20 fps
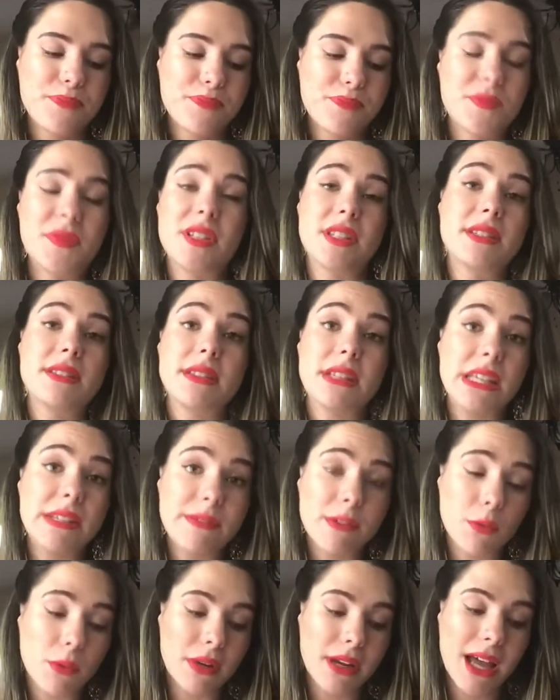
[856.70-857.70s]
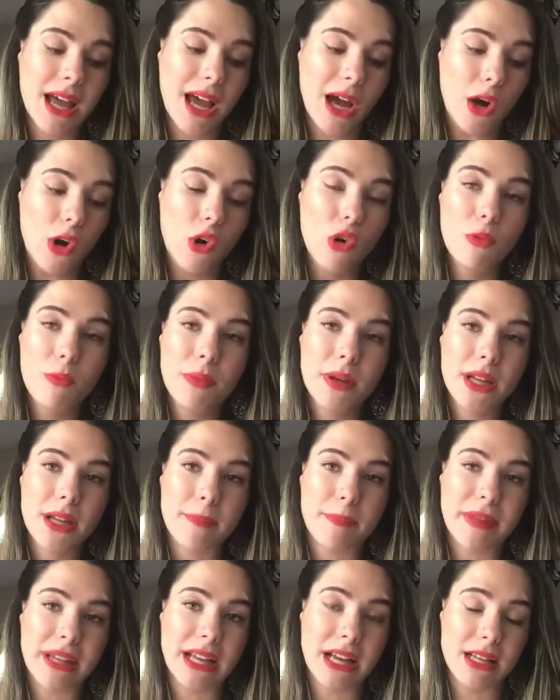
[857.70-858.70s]
to see if it would help,
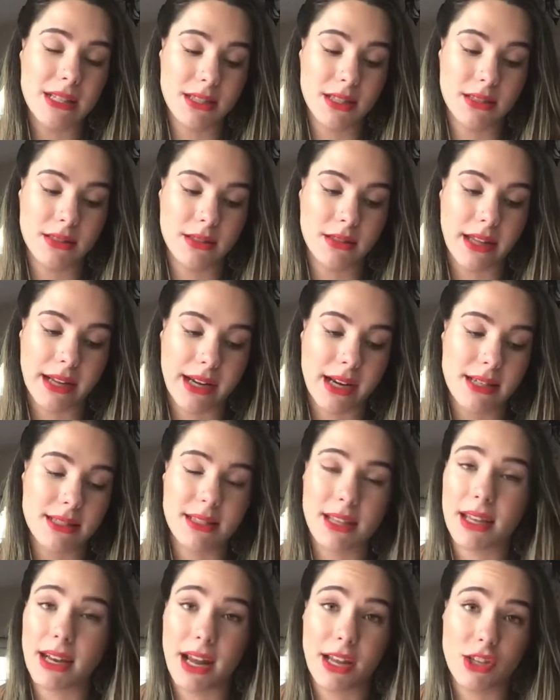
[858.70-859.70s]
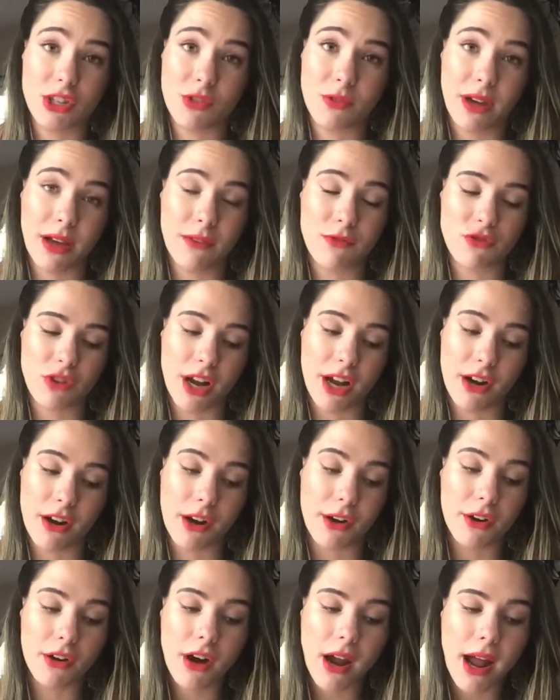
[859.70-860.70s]
because like I said, I do have drier
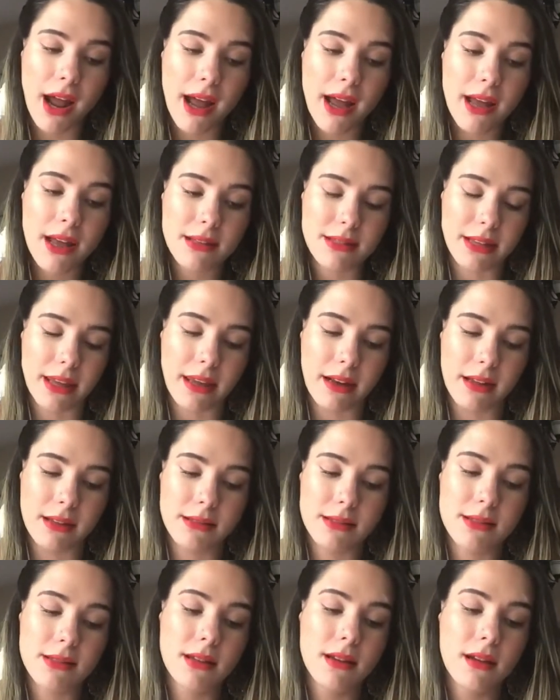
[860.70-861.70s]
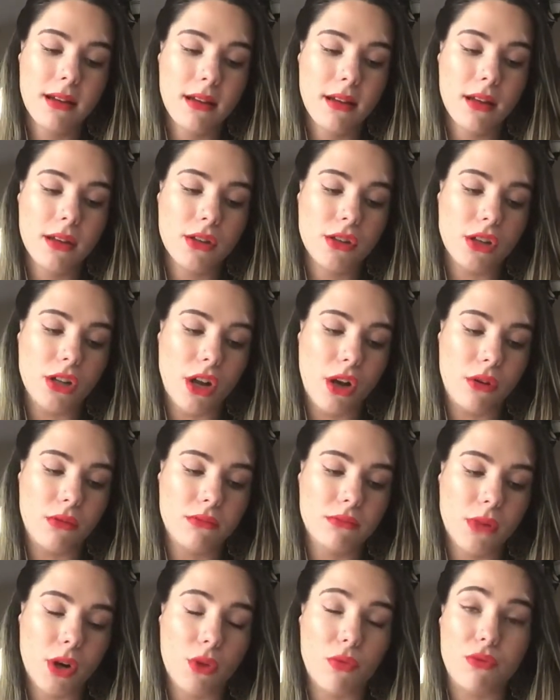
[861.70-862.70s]
under eyes, and it's,
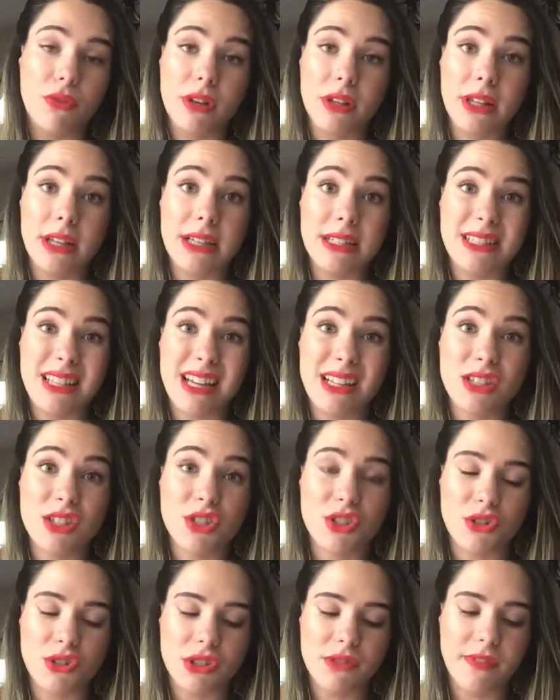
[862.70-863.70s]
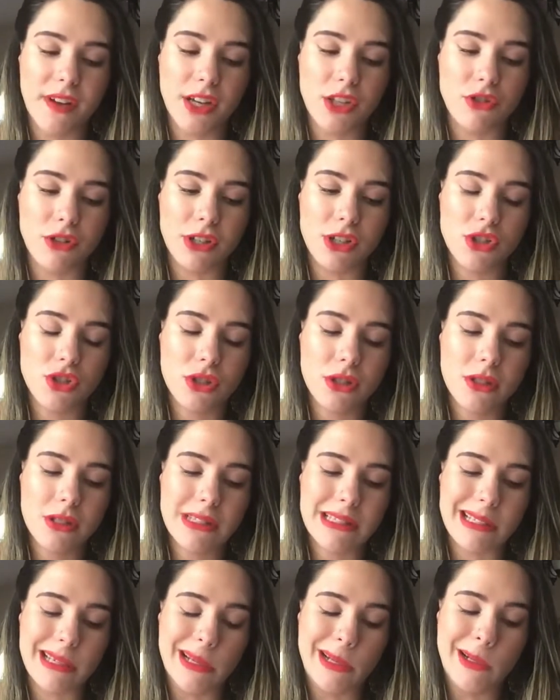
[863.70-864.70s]
a really intense surge of hydration. So